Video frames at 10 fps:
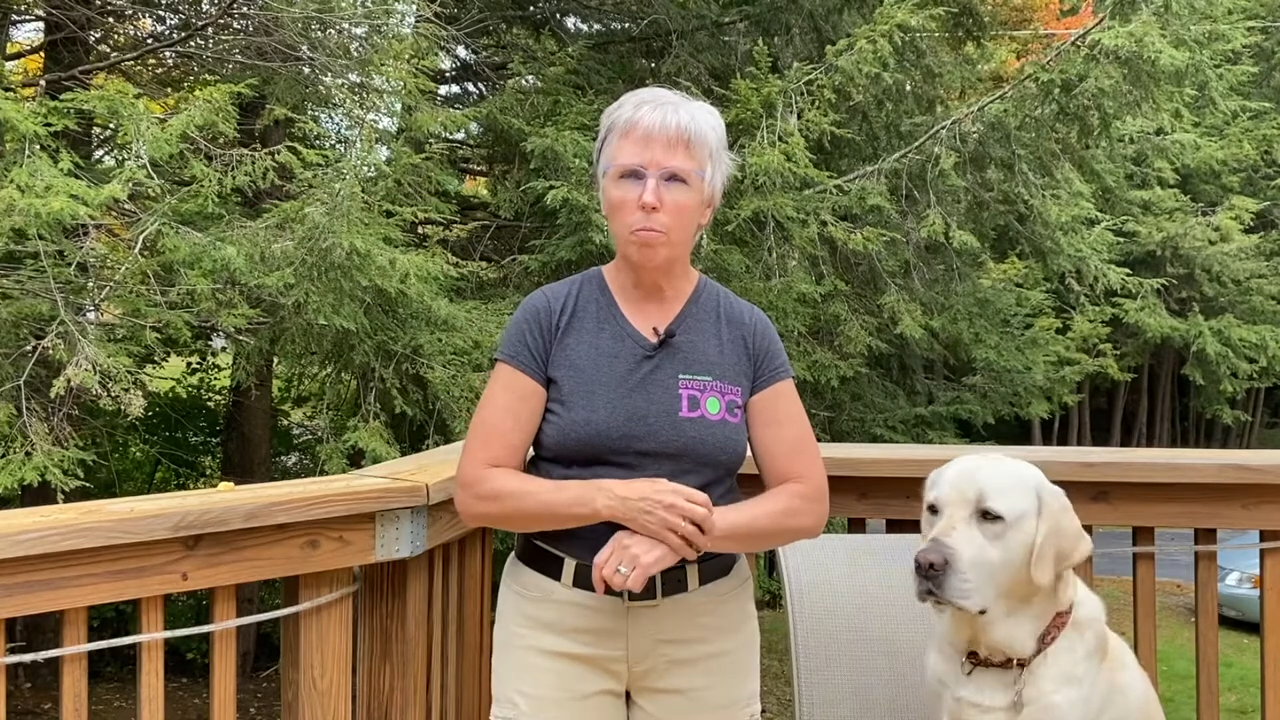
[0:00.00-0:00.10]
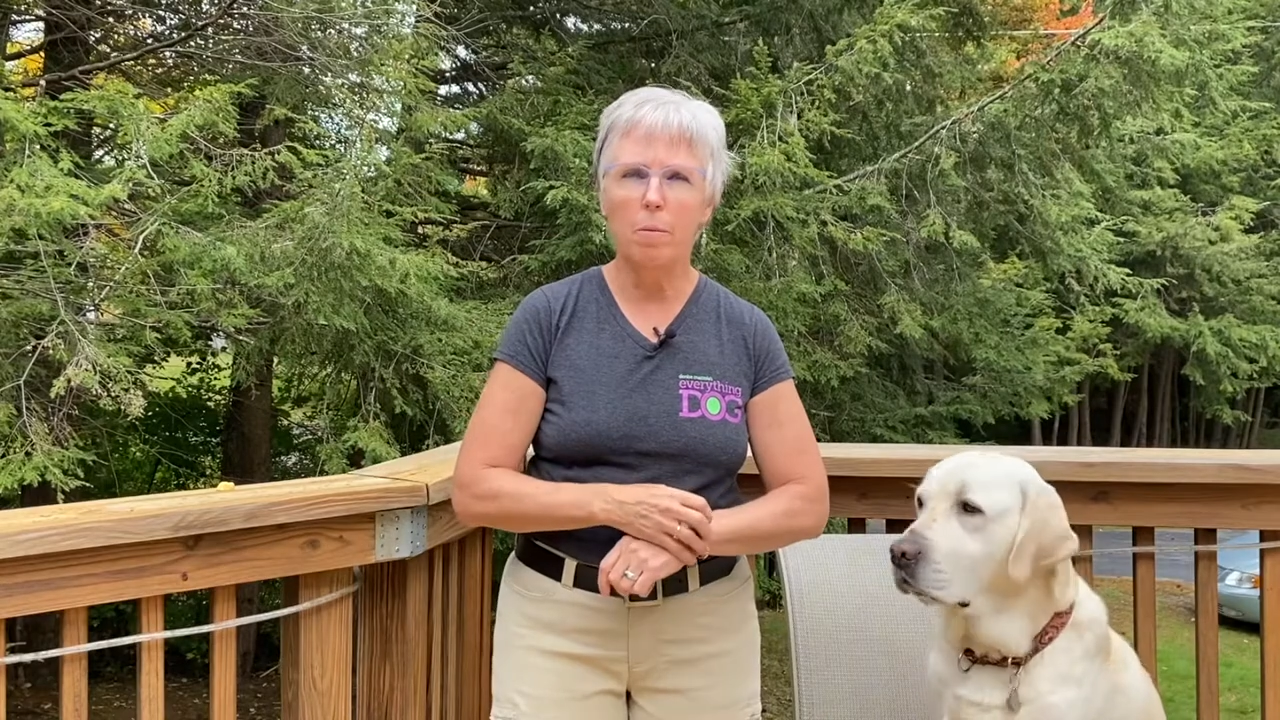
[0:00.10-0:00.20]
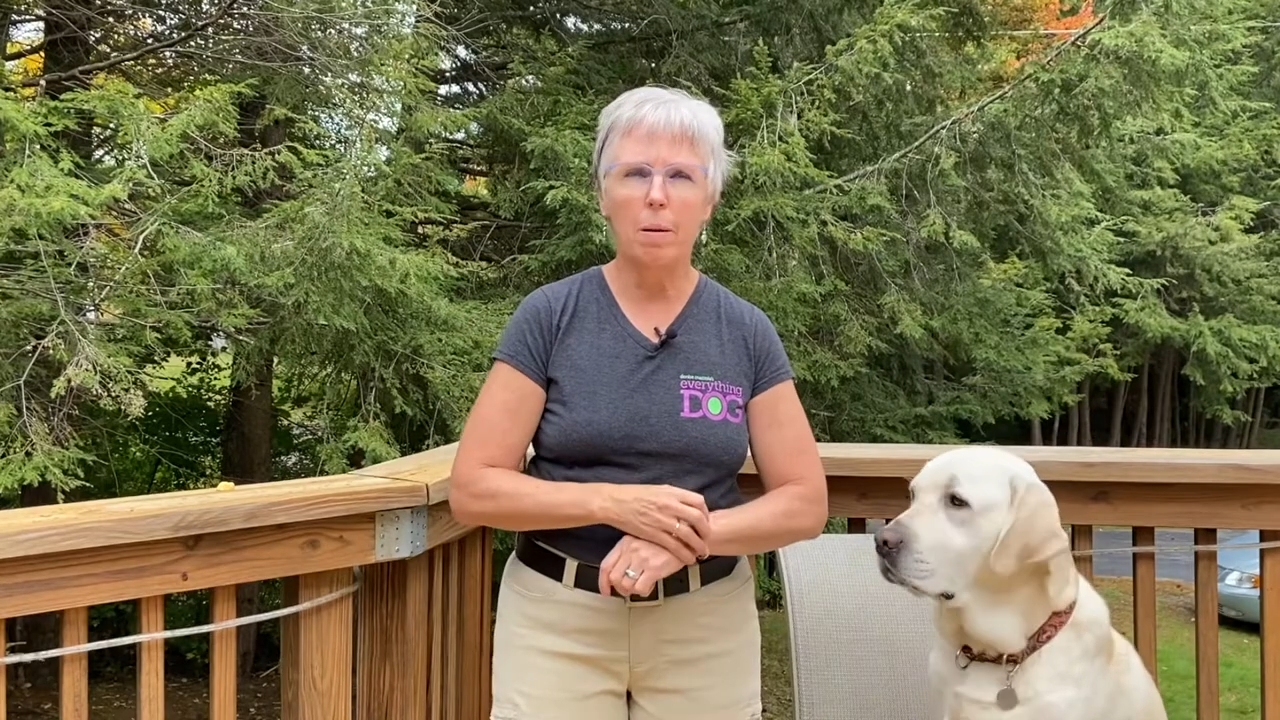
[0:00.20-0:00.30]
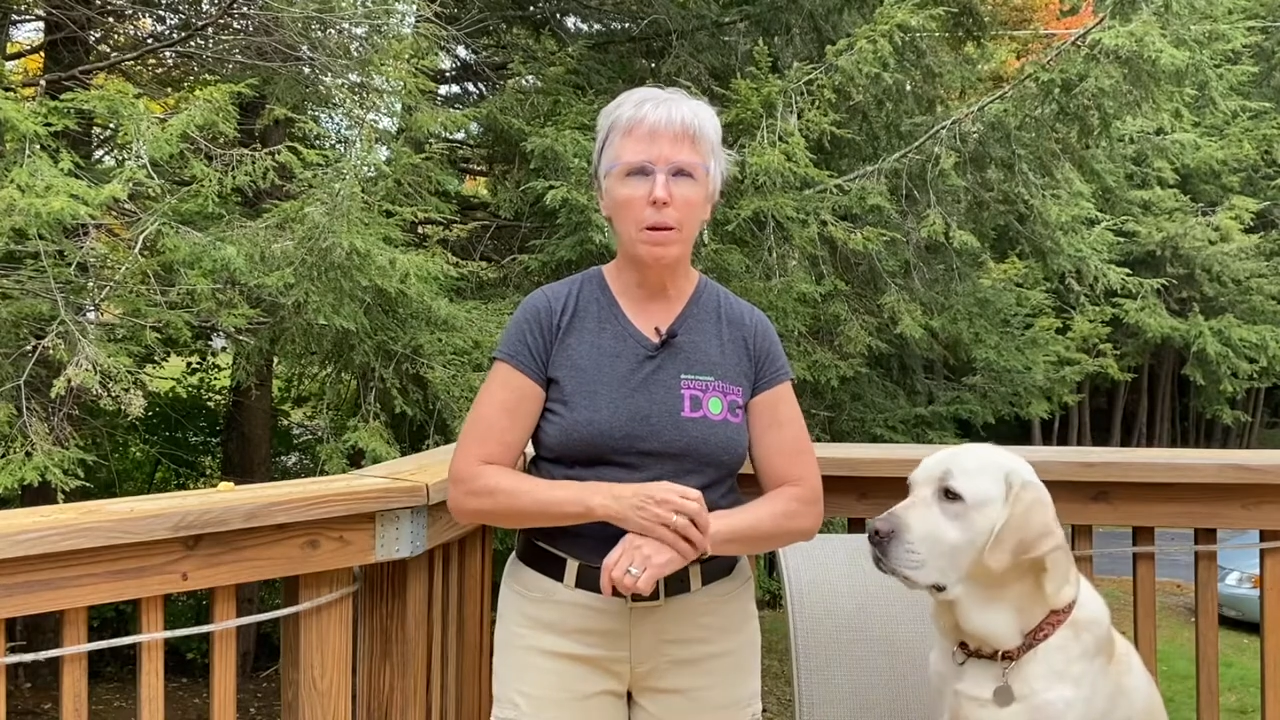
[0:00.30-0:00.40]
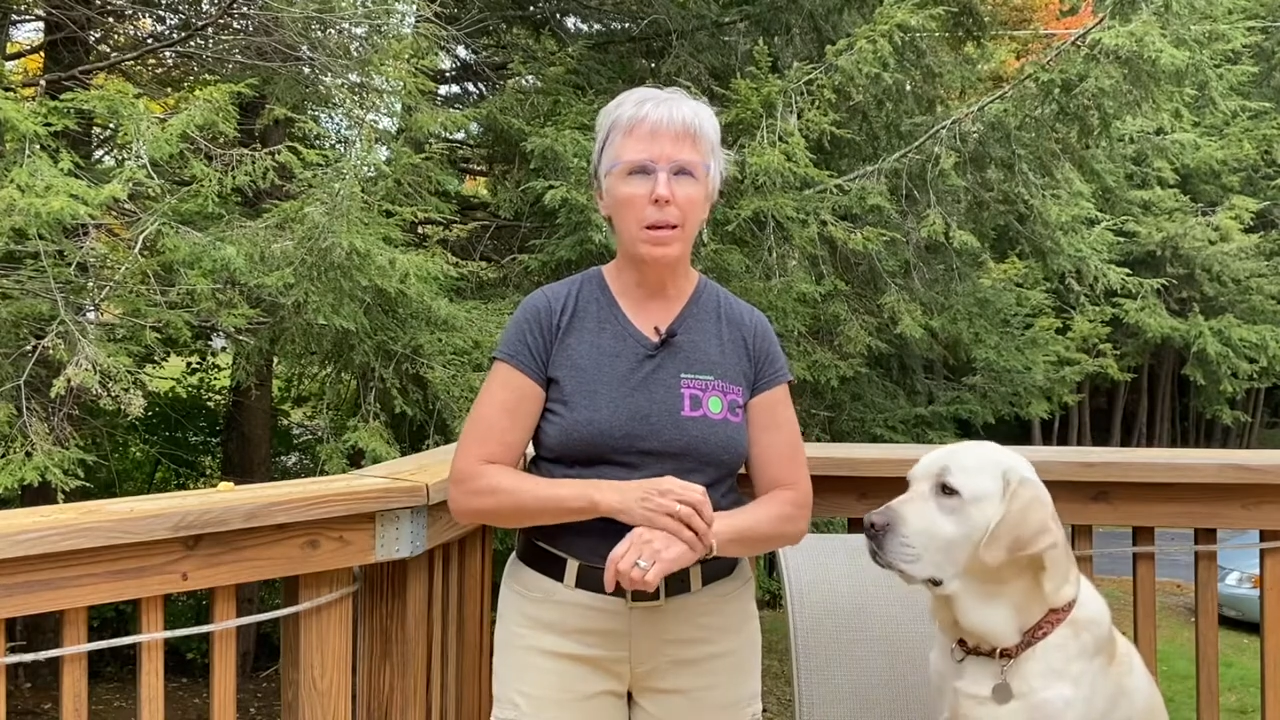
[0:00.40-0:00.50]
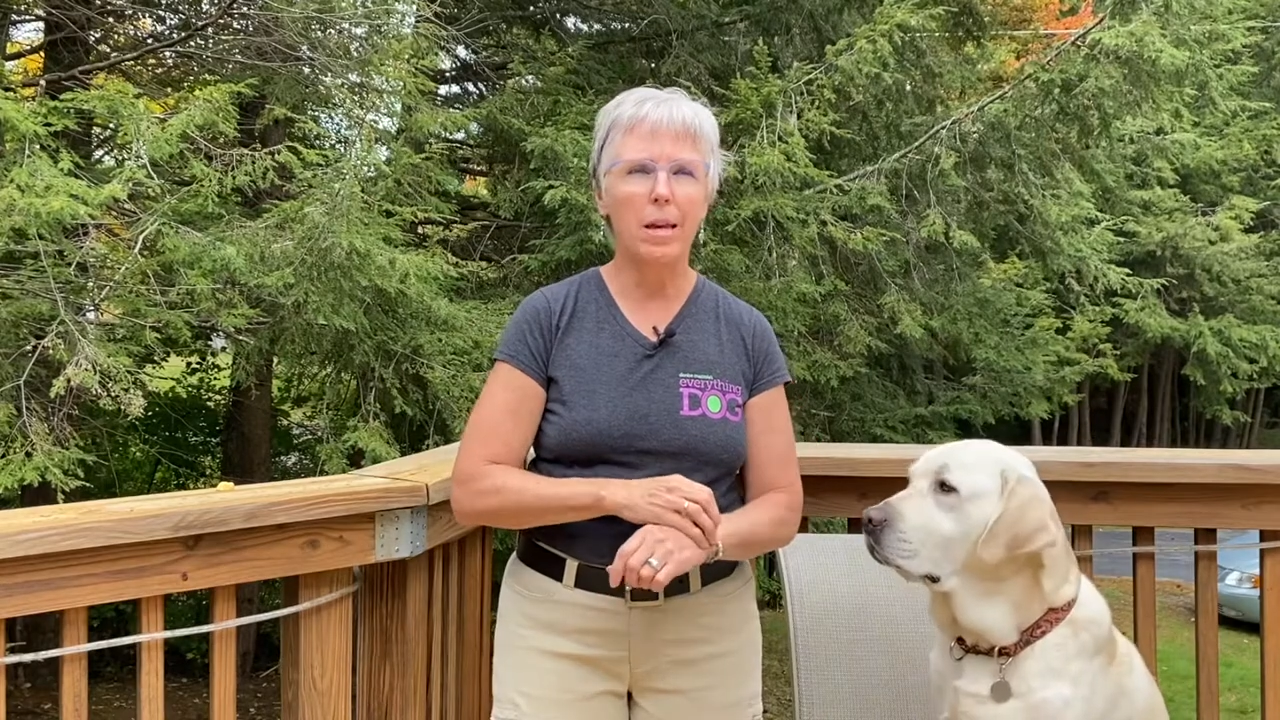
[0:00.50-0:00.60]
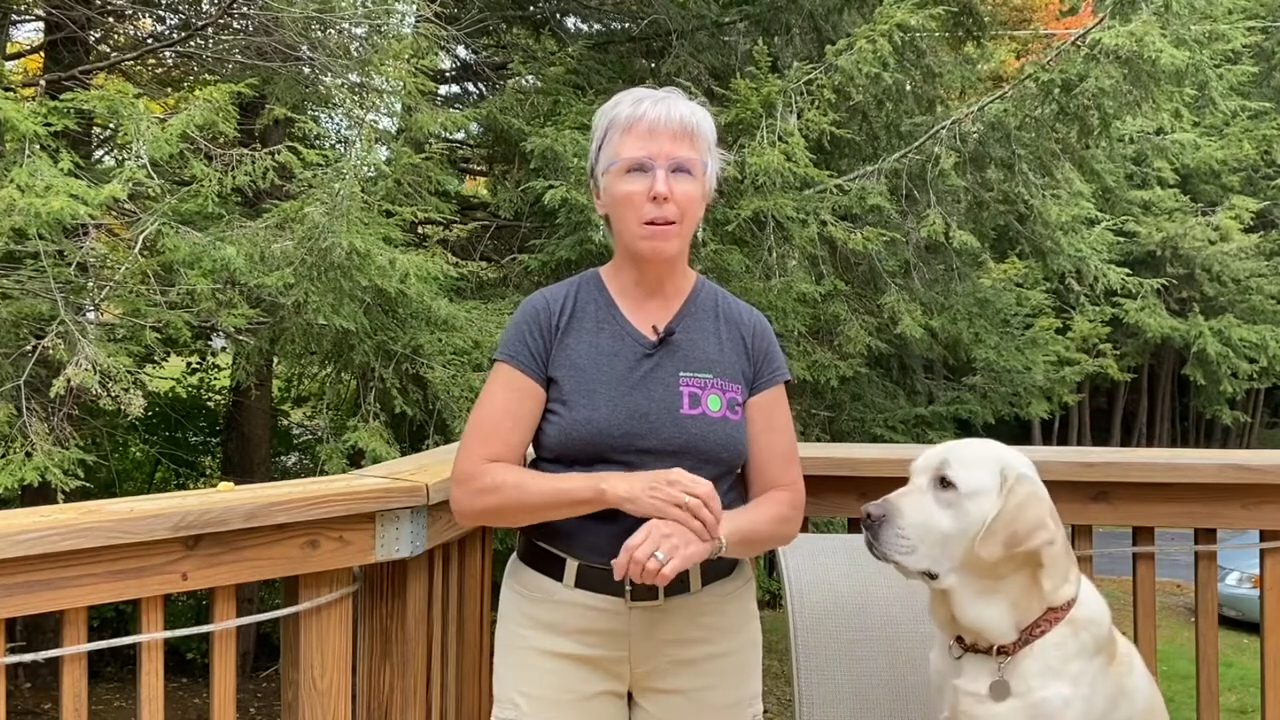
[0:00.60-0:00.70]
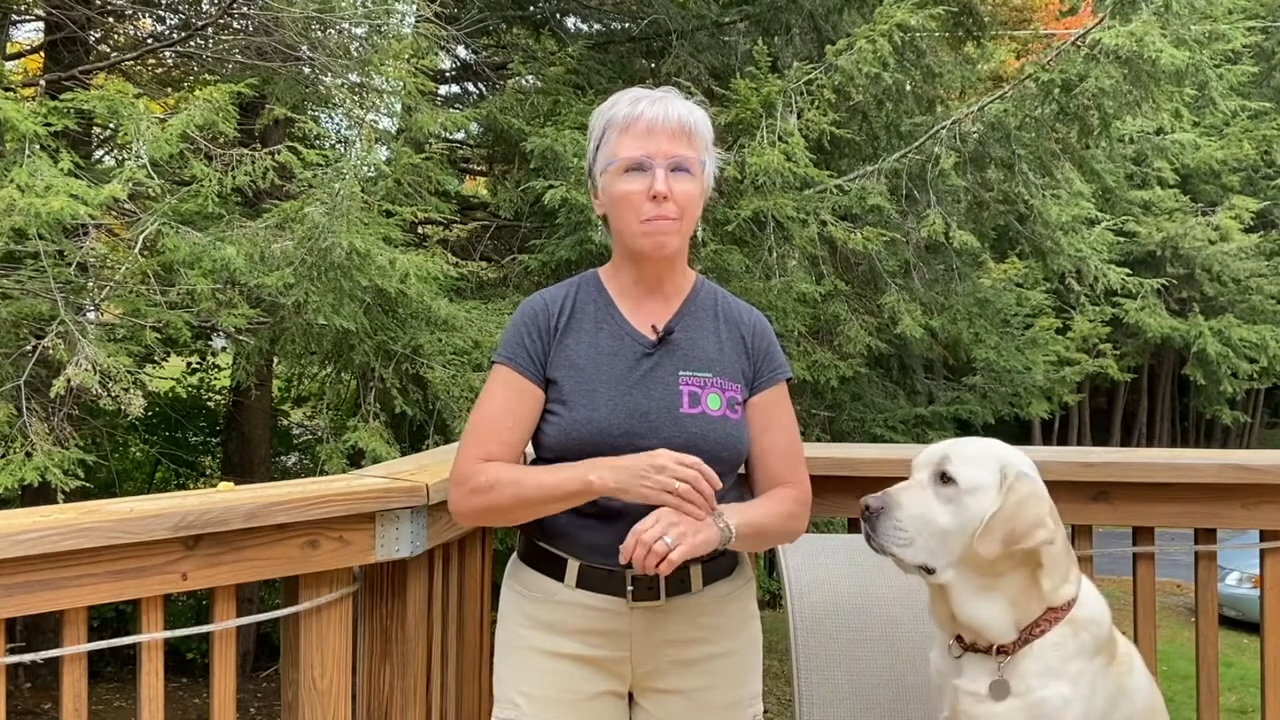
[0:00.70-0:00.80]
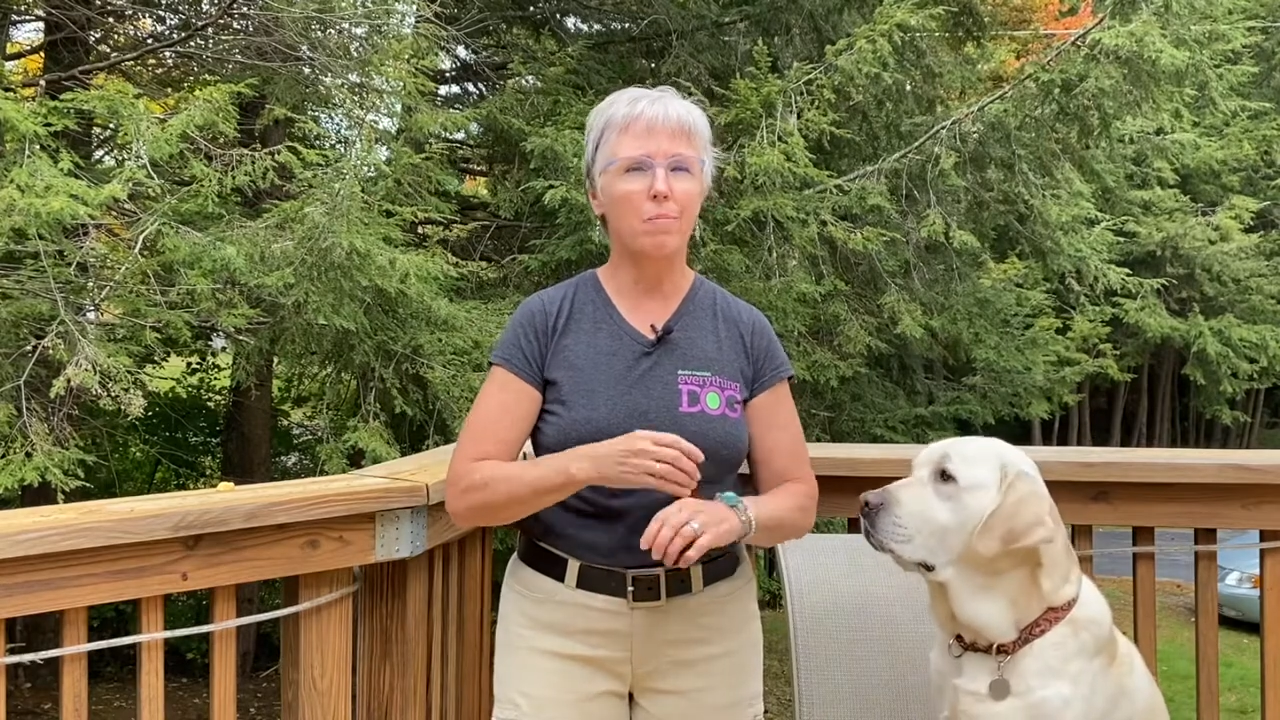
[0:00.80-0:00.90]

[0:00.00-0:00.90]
maybe